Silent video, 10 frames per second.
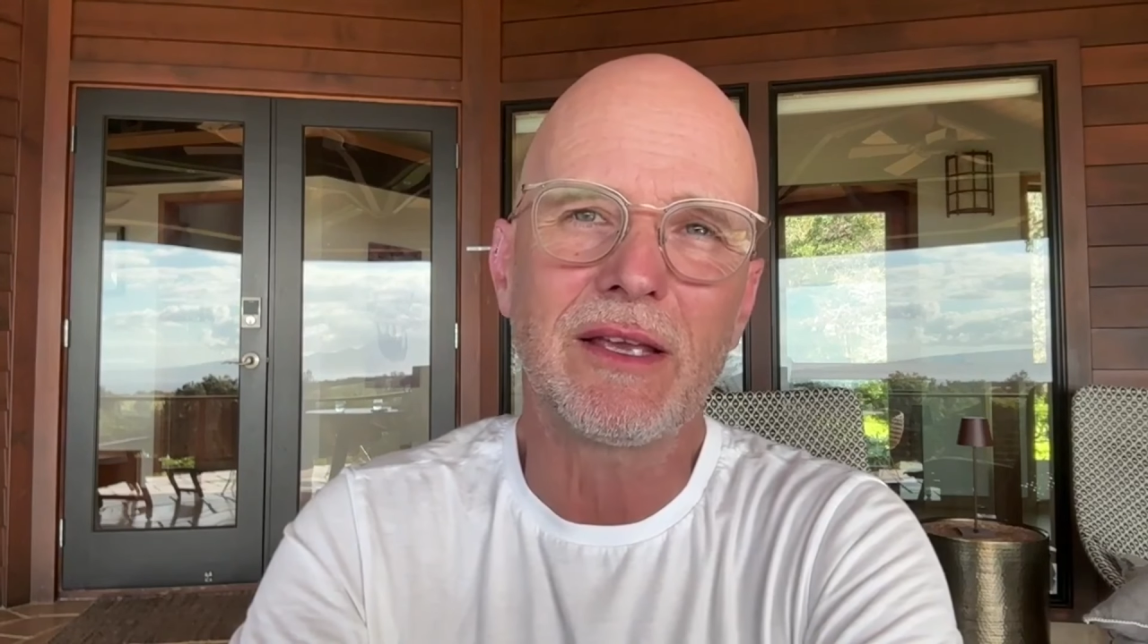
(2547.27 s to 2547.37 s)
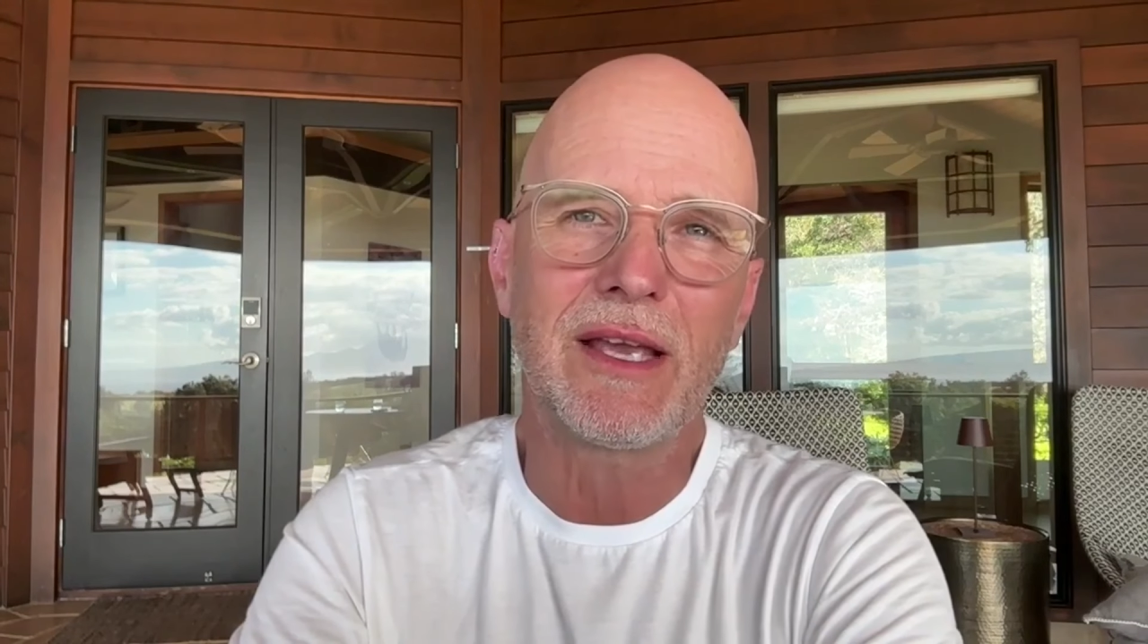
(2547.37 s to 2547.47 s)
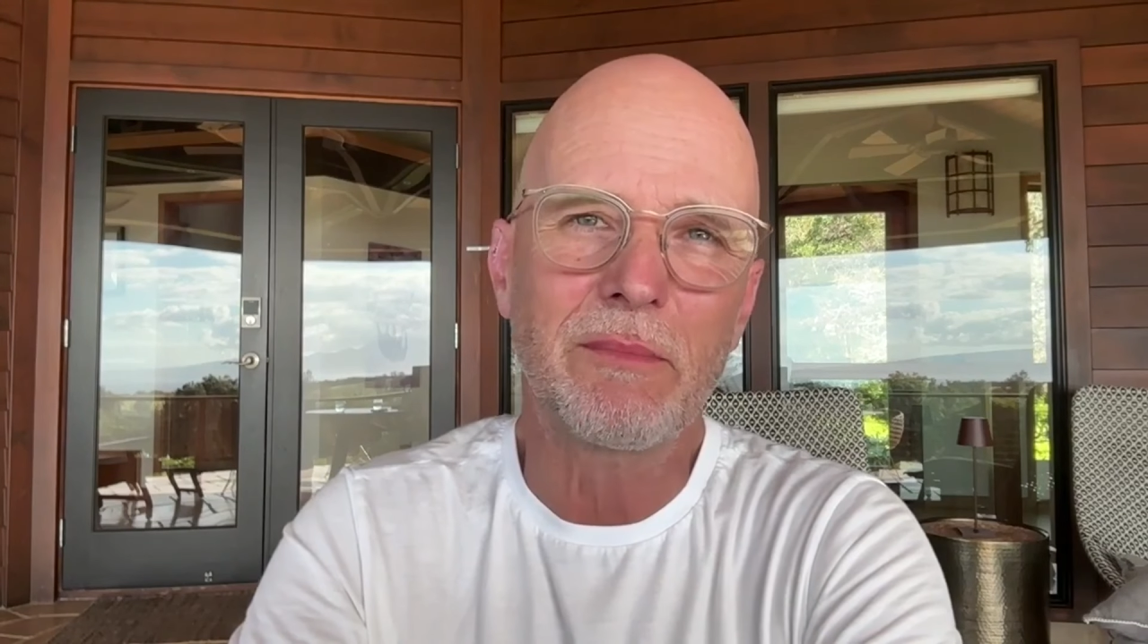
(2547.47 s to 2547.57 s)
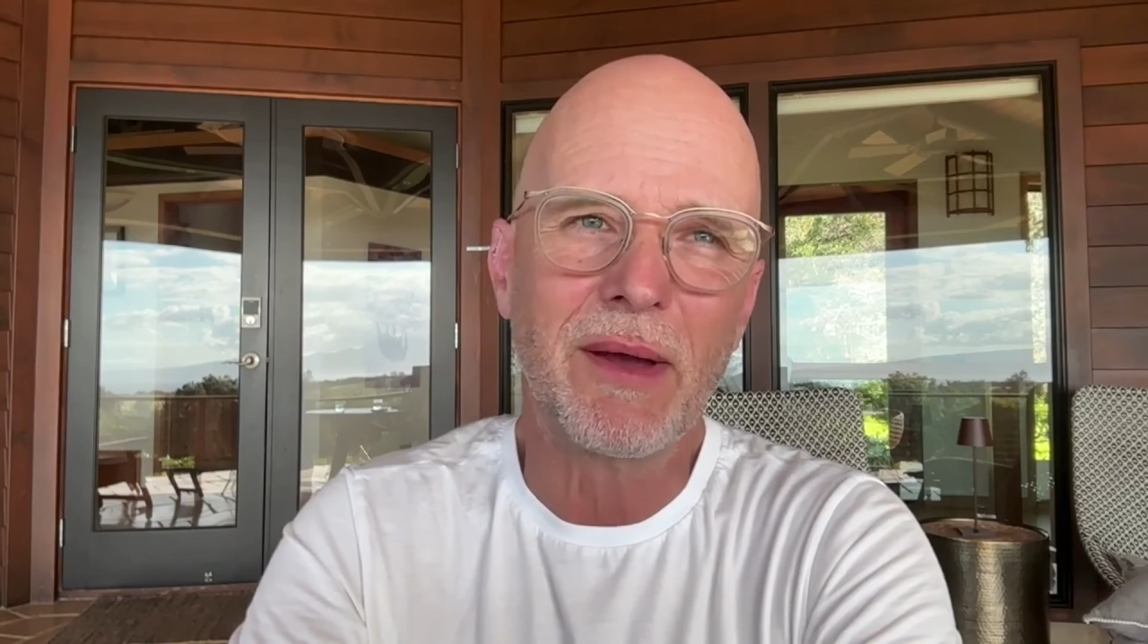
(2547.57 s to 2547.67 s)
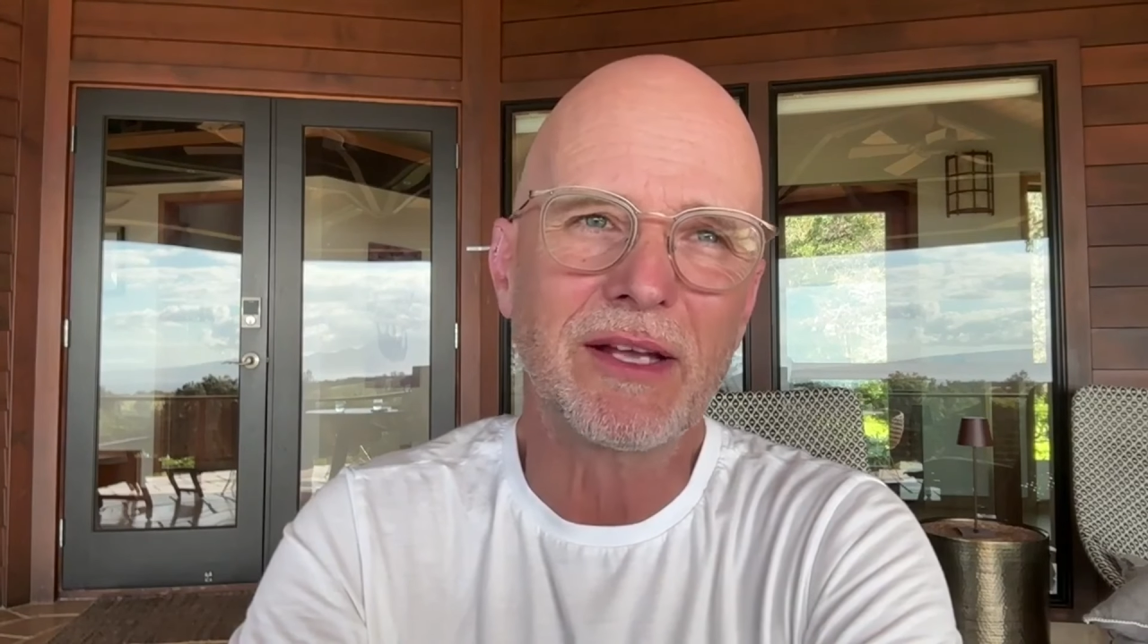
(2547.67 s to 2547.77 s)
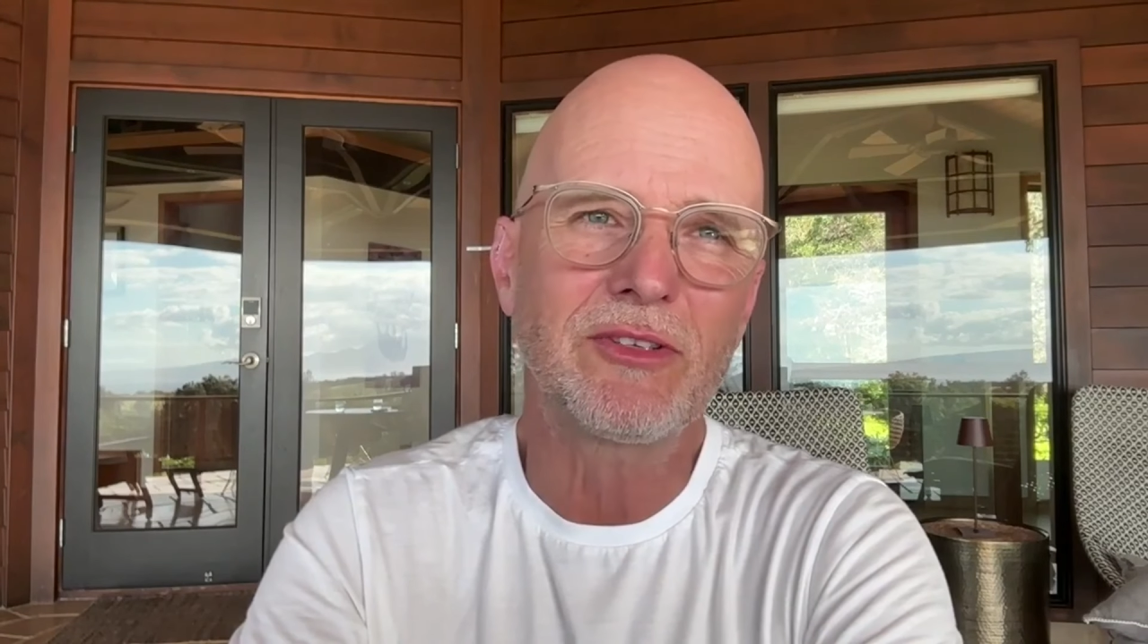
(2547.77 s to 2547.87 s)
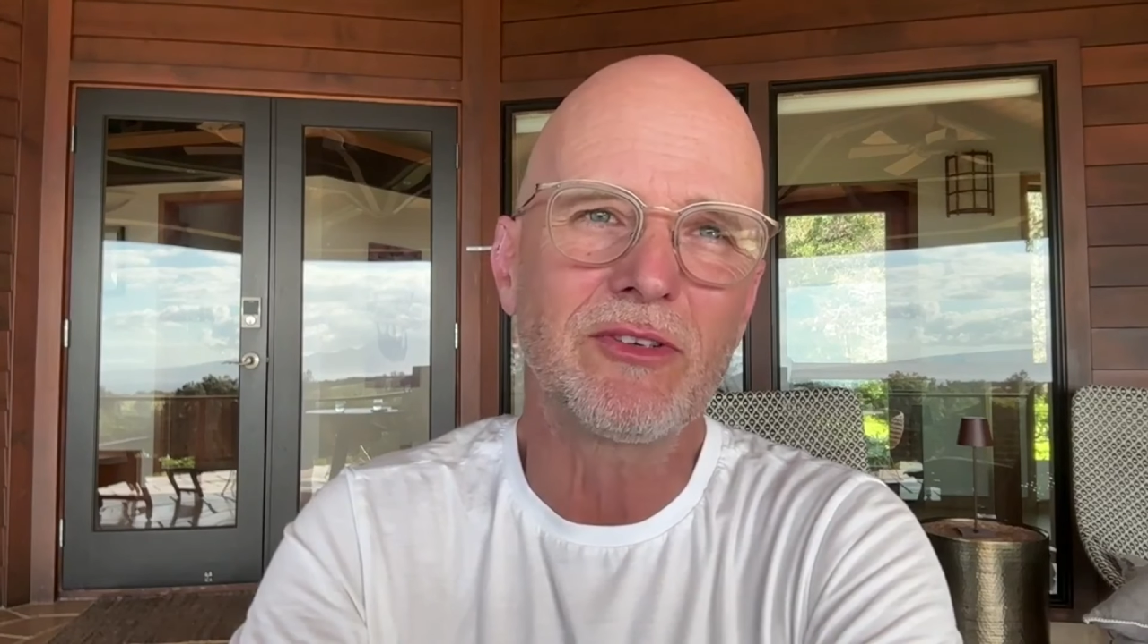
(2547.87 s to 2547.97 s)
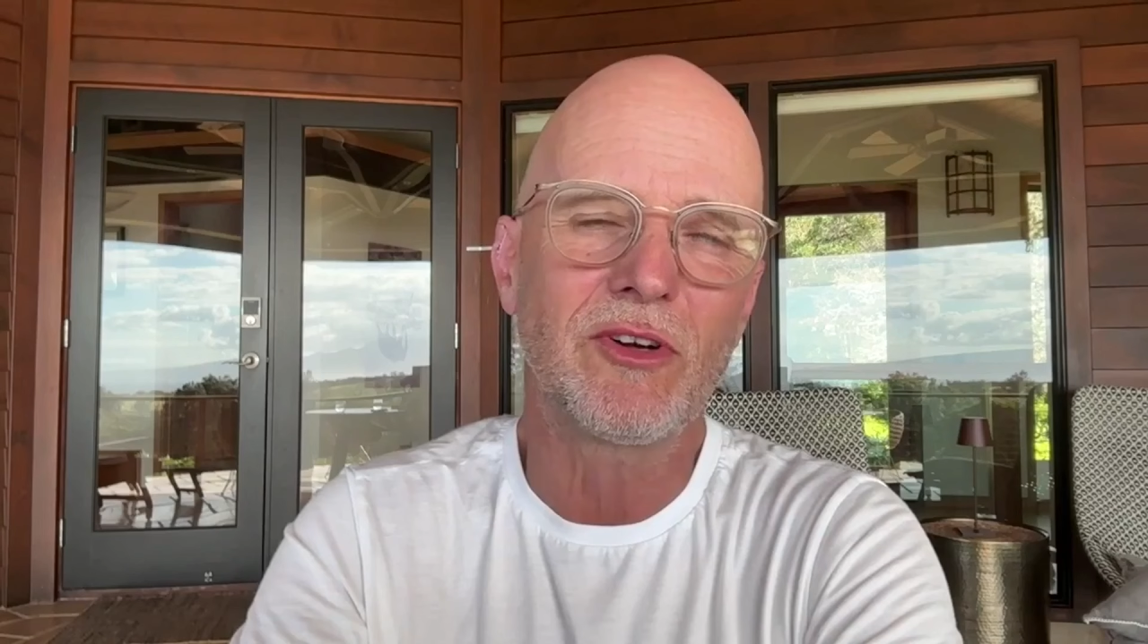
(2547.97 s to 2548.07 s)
get back to